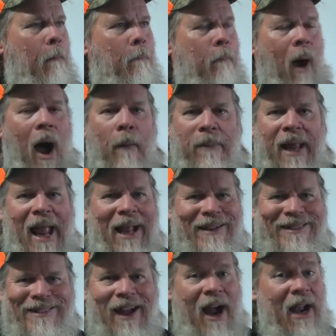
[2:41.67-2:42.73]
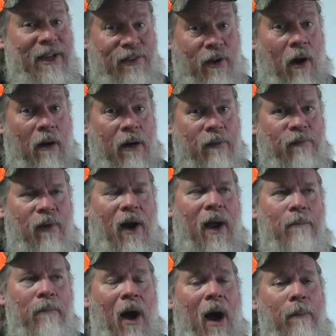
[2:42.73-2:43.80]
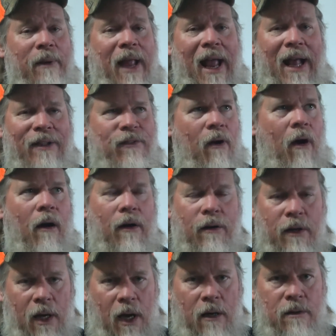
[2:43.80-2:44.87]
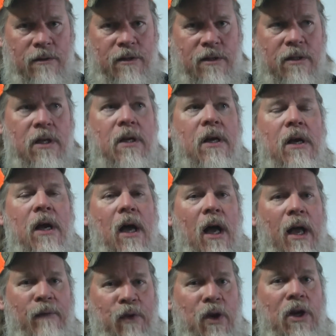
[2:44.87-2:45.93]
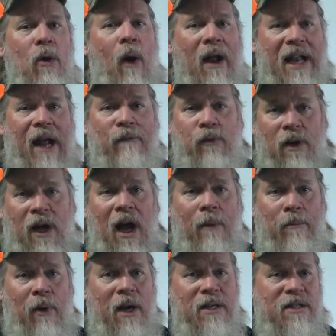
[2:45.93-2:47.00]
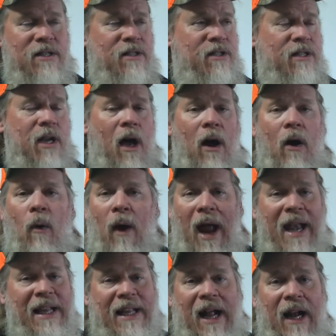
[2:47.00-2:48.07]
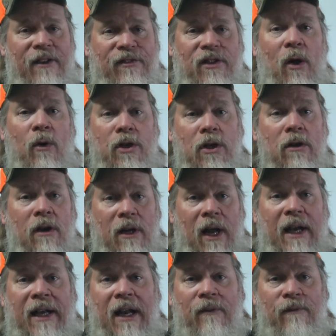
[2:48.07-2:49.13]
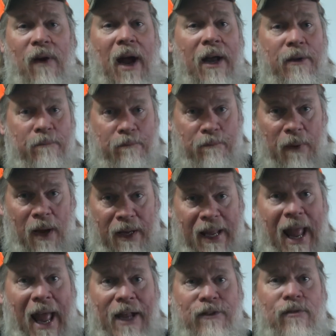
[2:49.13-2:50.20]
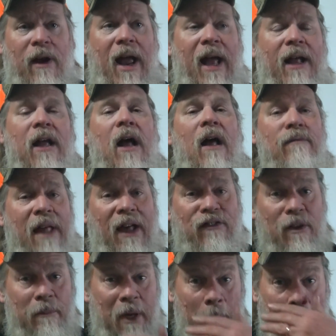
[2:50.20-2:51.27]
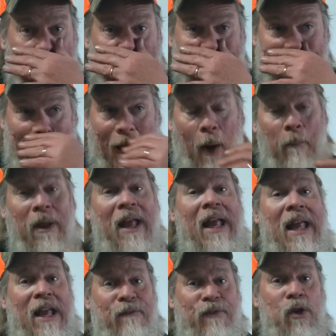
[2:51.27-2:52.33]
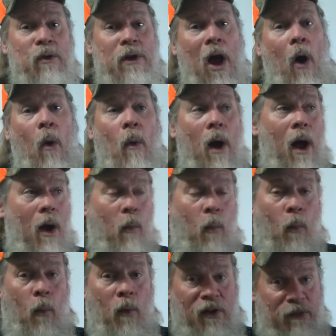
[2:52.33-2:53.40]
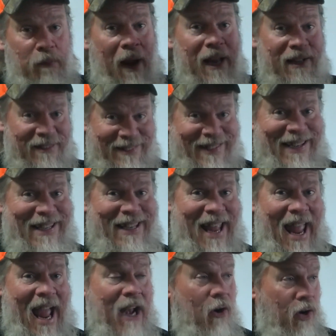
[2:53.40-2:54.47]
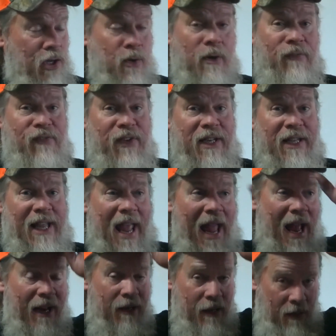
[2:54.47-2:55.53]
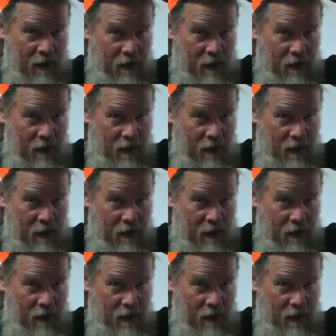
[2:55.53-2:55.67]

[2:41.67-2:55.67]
Bobcat sign is hard to find. Bobcats are ghosts. If you can go out after a couple inches of snow, any kind of snow, you learn to identify a cat track, that's going to be your best help. If you know where somebody has seen a cat or you have seen a cat,